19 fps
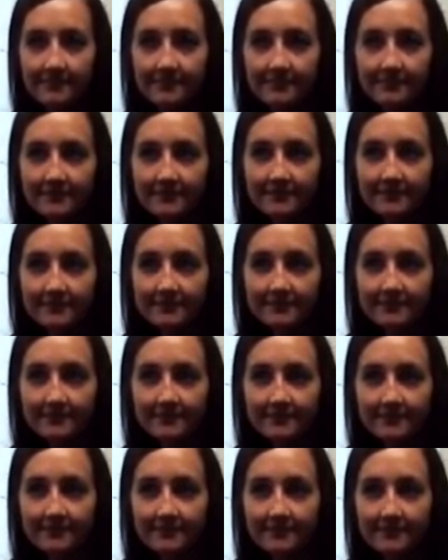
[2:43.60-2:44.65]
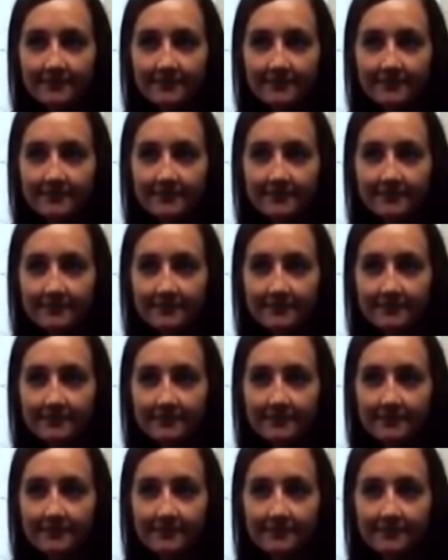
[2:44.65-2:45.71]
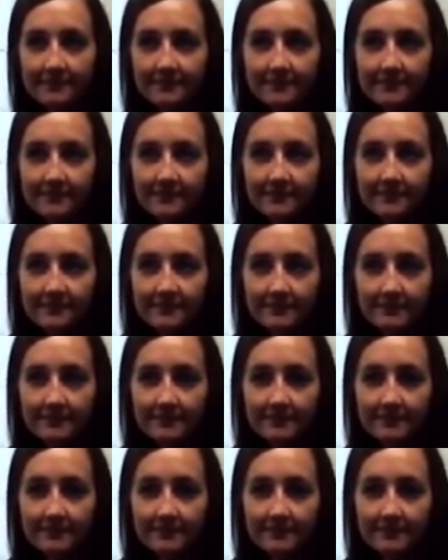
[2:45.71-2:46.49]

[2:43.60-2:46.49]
[no speech]